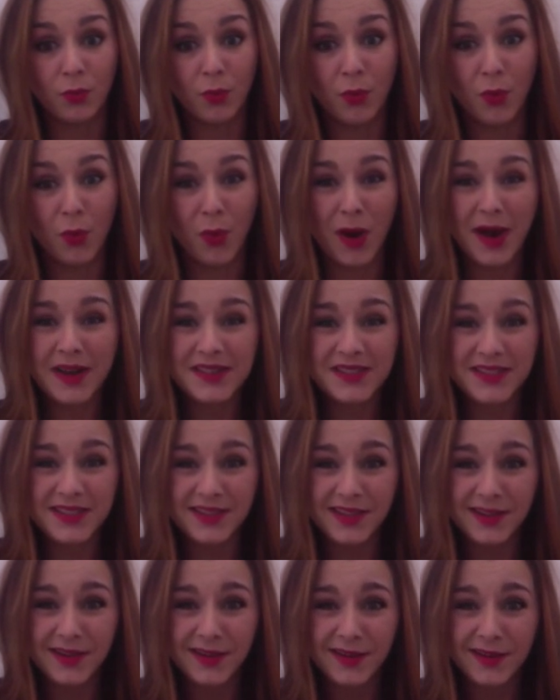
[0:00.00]

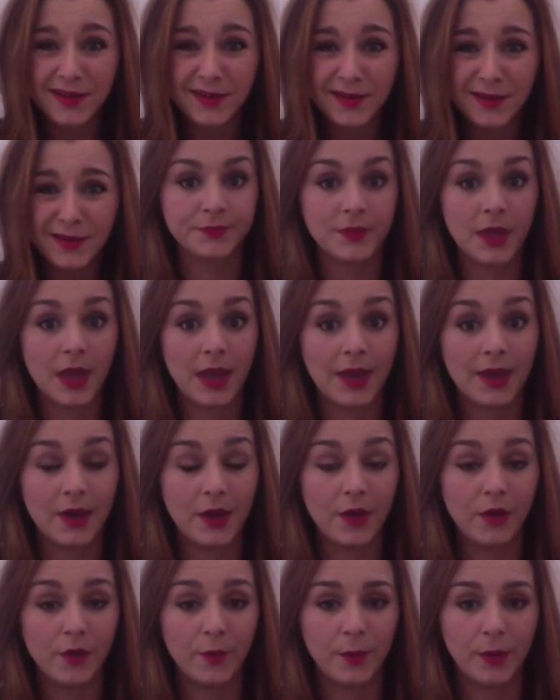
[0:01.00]
What? In
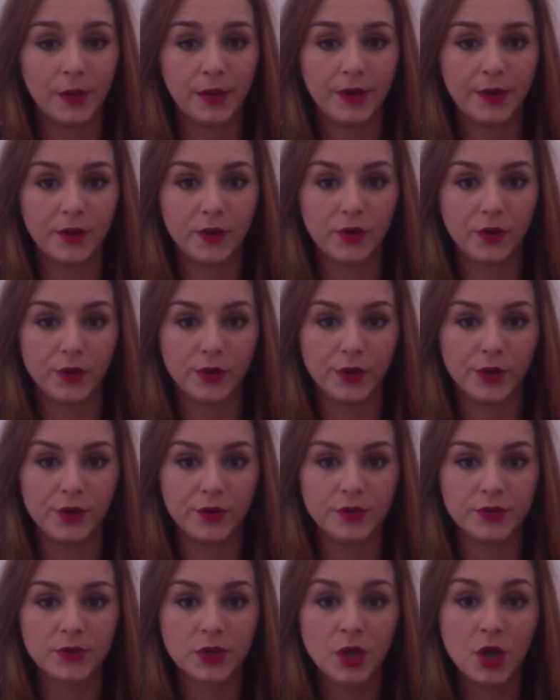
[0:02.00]
other political
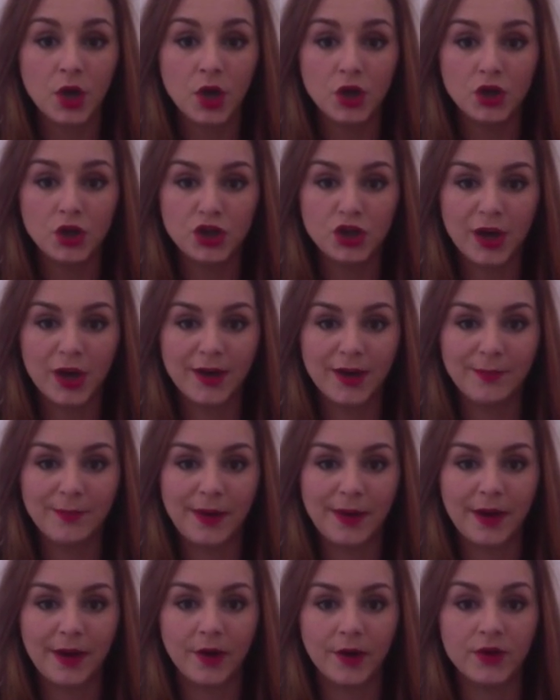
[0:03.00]
news, John
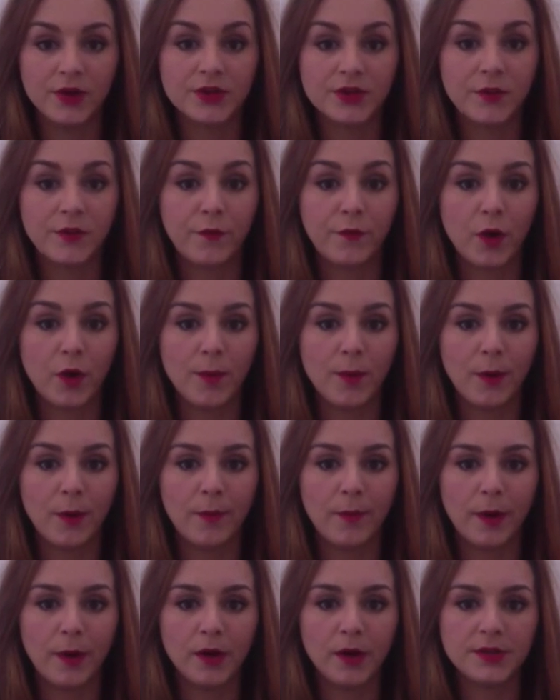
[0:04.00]
Boehner's former
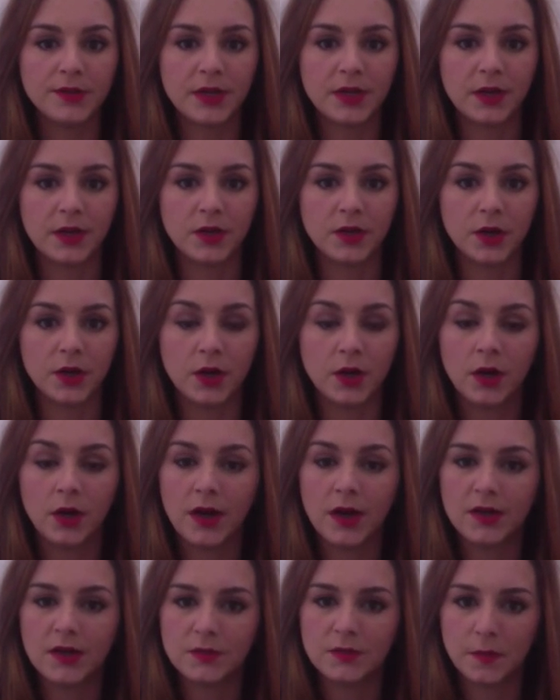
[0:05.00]
bartender
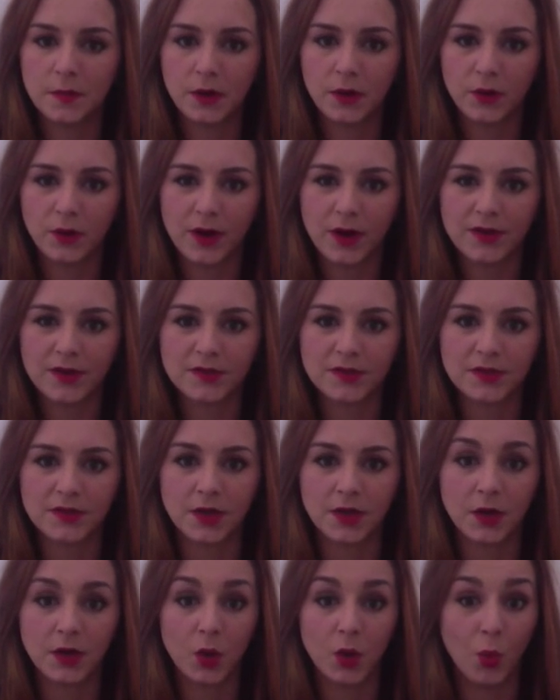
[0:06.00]
has been
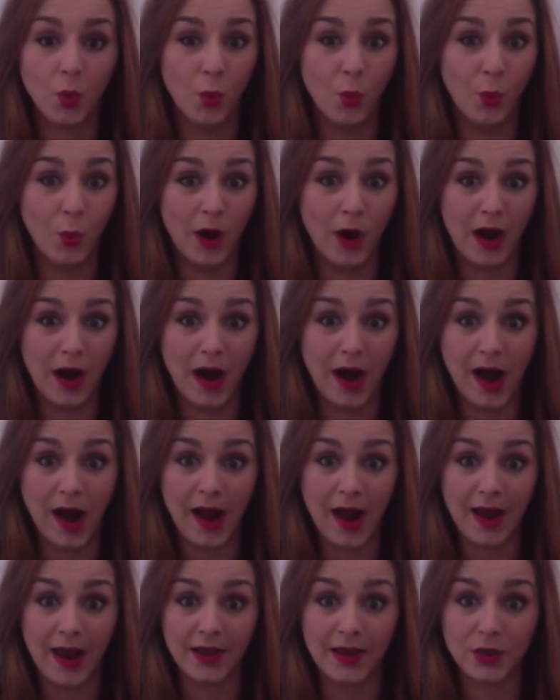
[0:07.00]
arrested.
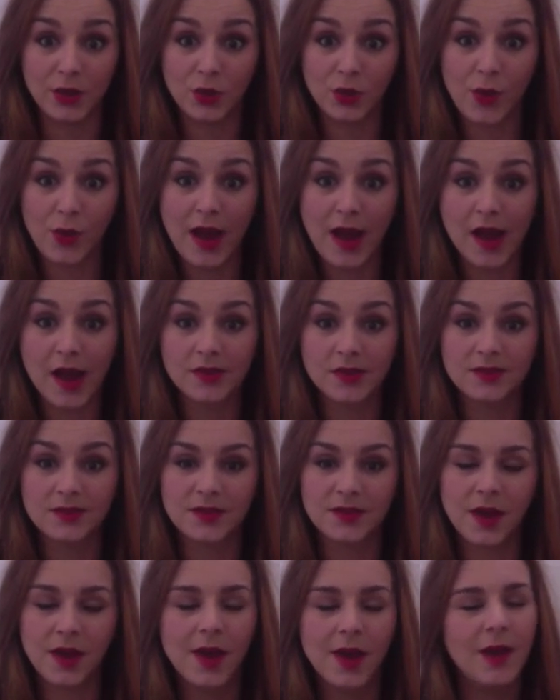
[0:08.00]
Why, you
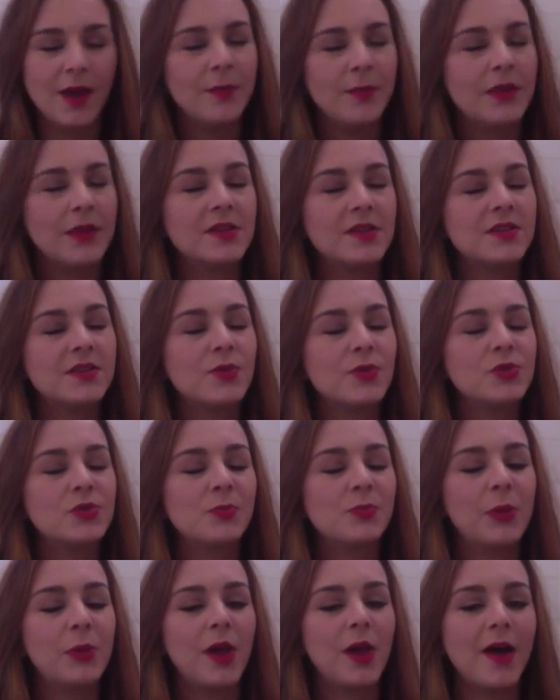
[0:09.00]
ask? Because he was
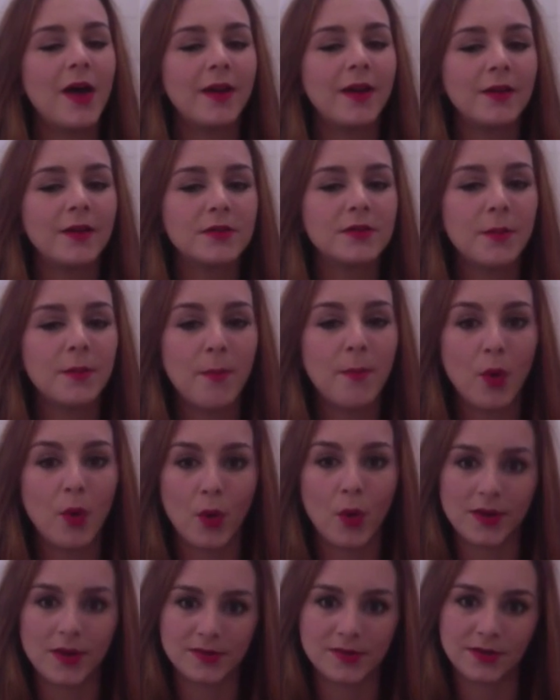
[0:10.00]
plotting to
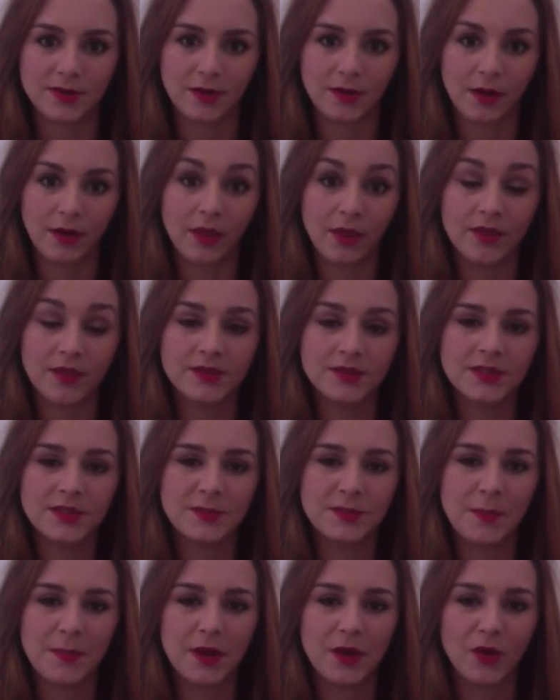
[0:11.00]
poison the
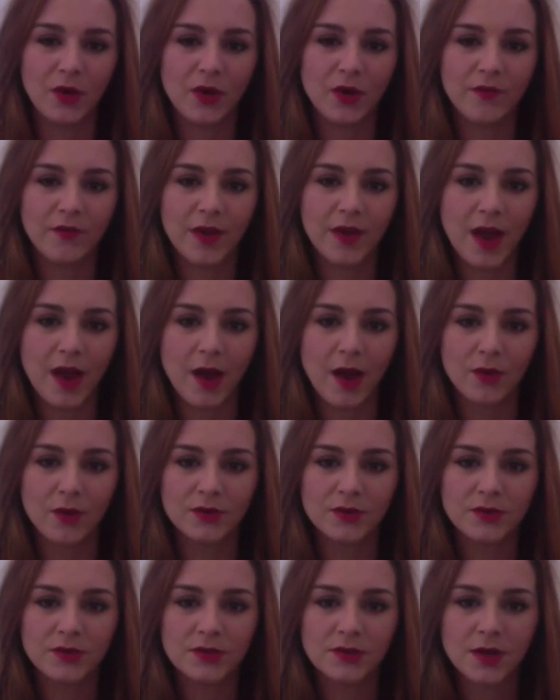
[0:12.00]
Speaker of the
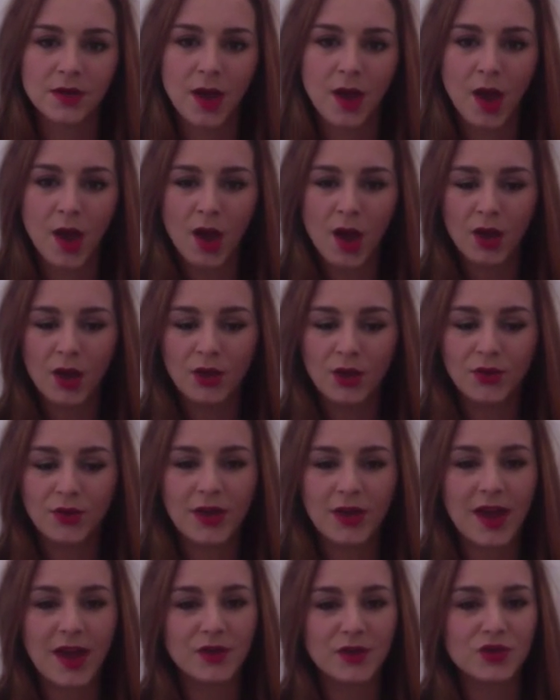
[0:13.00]
House. You
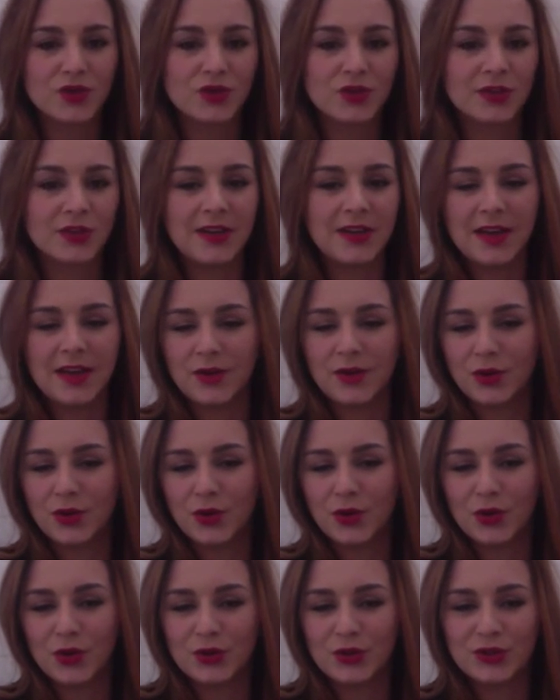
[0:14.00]
can't get
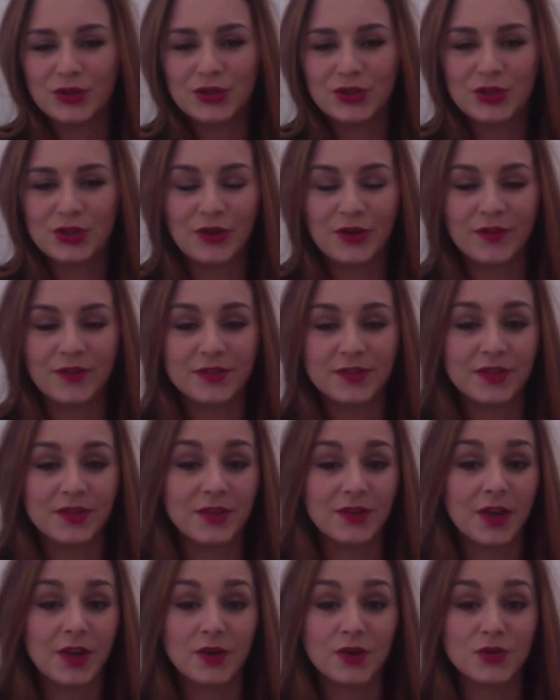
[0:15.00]
good service at the
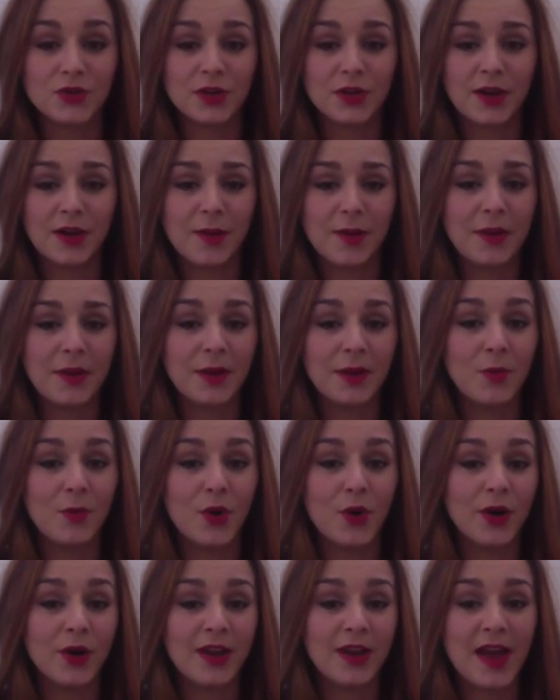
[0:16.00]
country club
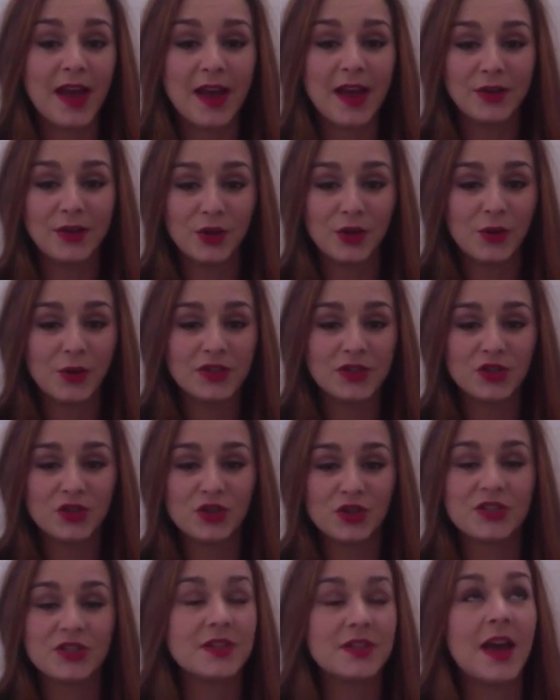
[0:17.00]
anymore, can you? It's
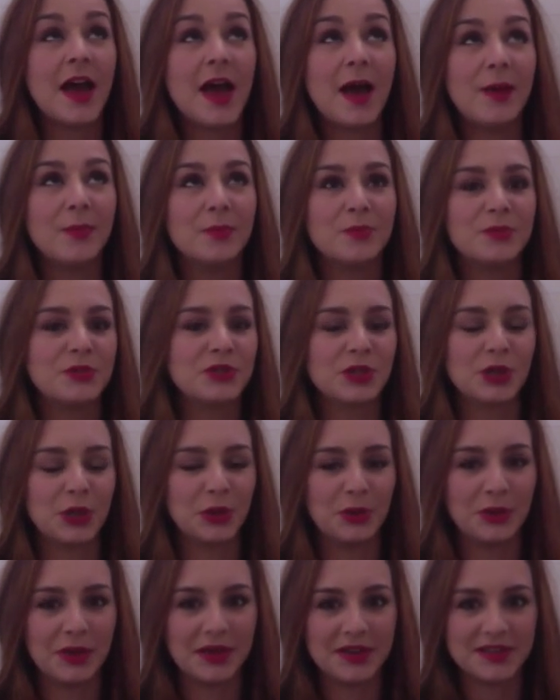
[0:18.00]
just
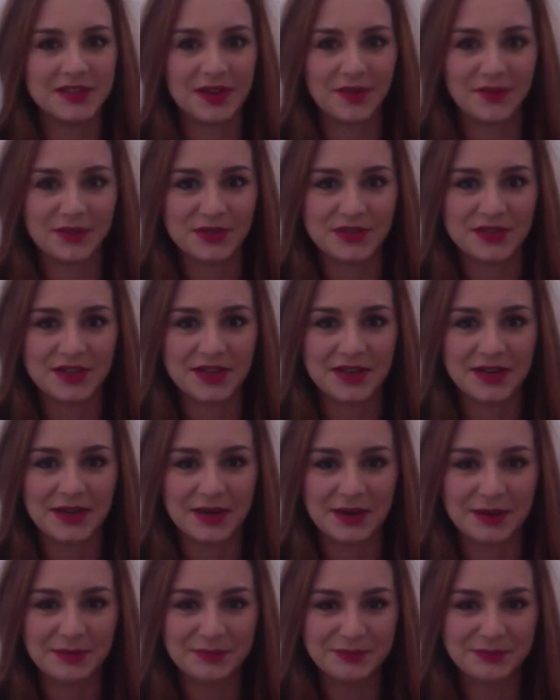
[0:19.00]
absolutely
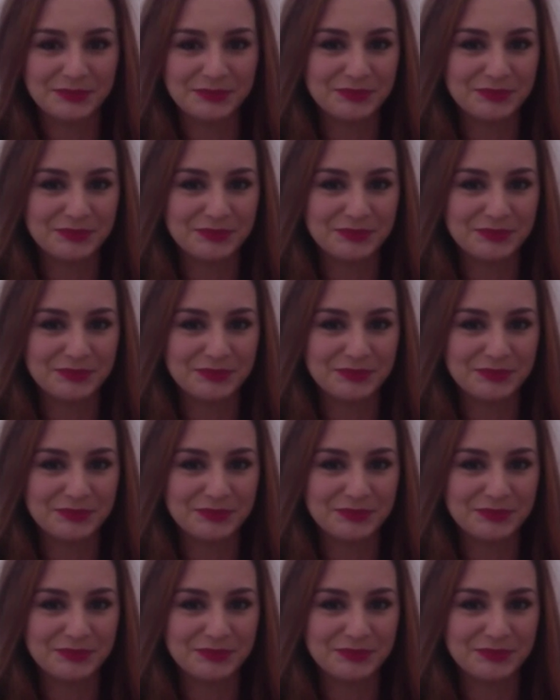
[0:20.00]
devastating.